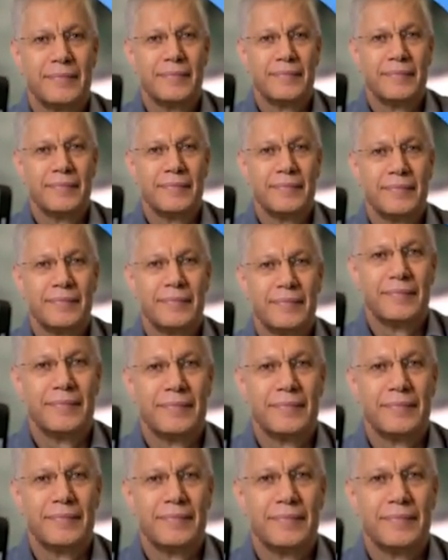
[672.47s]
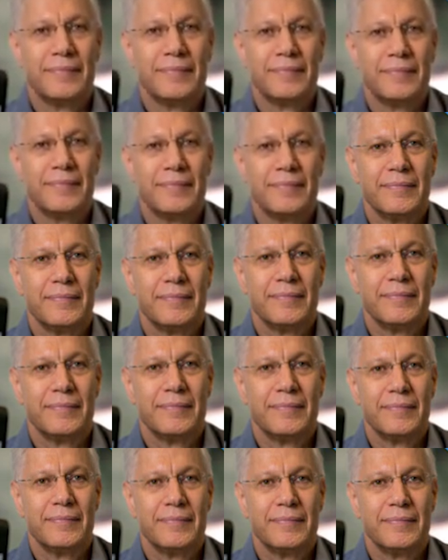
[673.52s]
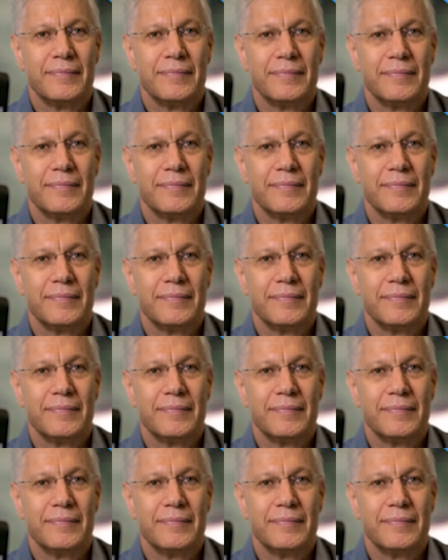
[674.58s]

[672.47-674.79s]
(silence)